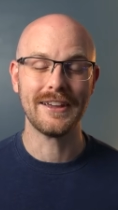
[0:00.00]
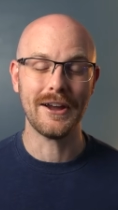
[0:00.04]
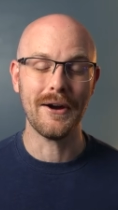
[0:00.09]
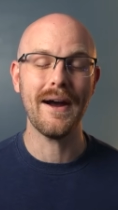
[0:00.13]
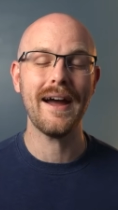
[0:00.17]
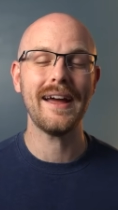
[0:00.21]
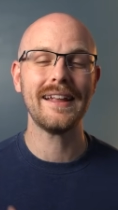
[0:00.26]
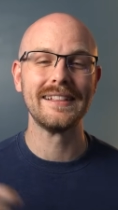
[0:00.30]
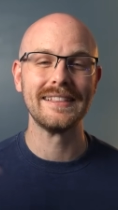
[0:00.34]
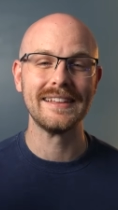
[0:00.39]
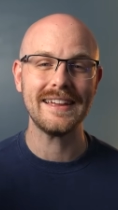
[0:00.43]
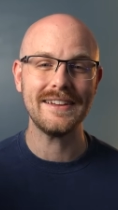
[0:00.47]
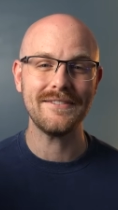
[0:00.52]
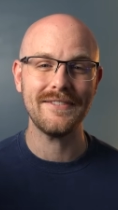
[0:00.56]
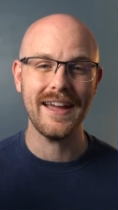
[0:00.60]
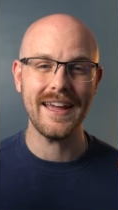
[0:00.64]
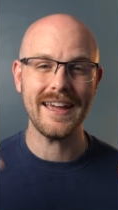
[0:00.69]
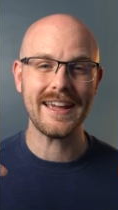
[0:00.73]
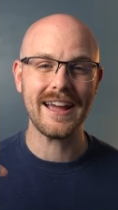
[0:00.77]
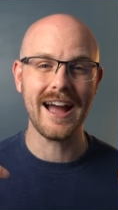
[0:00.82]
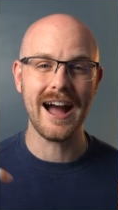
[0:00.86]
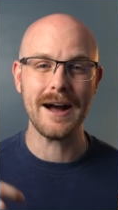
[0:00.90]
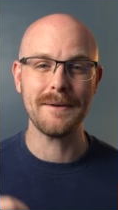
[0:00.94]
Go ahead and leave
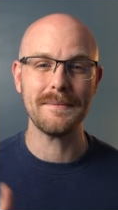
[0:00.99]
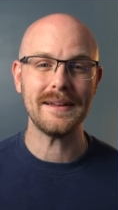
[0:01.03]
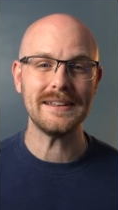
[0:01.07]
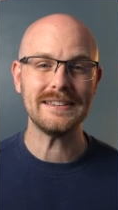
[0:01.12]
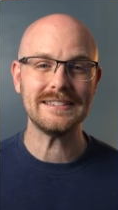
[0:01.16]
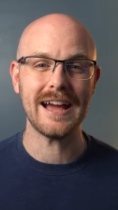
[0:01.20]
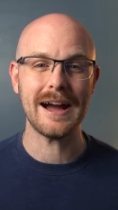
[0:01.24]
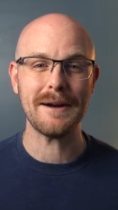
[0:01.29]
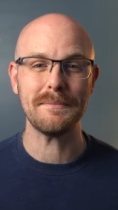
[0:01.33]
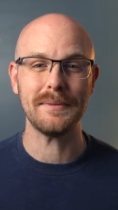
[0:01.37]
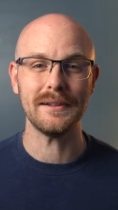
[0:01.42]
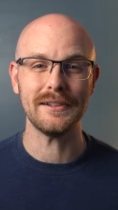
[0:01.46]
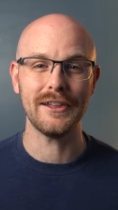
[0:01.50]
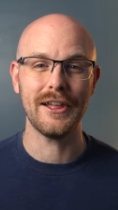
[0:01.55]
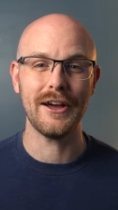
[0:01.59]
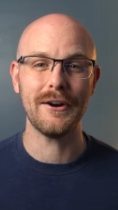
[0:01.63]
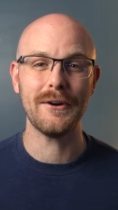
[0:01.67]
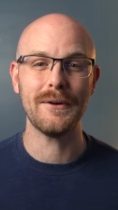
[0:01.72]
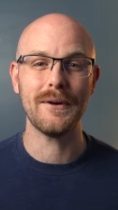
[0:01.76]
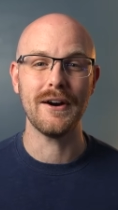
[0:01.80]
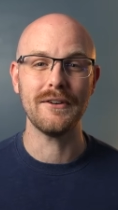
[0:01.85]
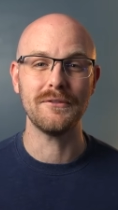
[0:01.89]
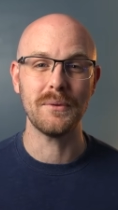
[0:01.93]
a comment down
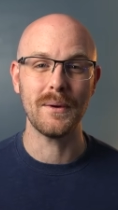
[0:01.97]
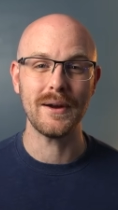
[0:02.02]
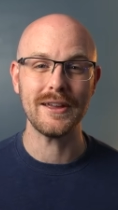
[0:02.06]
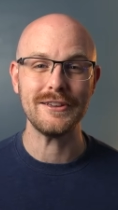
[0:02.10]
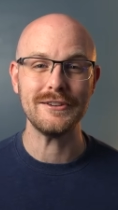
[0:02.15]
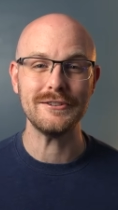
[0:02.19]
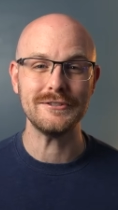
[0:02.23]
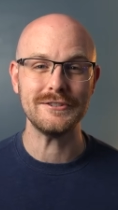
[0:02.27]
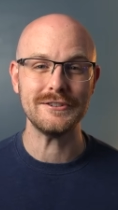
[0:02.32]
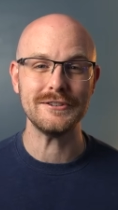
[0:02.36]
below of what you